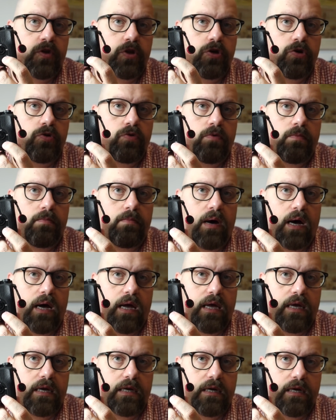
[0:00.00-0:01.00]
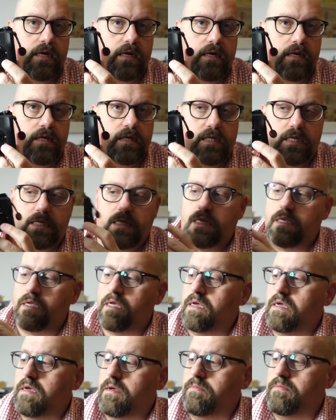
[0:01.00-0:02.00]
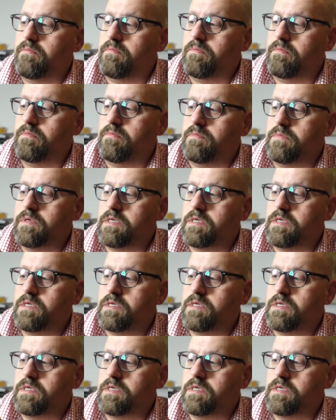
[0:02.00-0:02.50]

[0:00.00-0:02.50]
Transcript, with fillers: to my uh, um,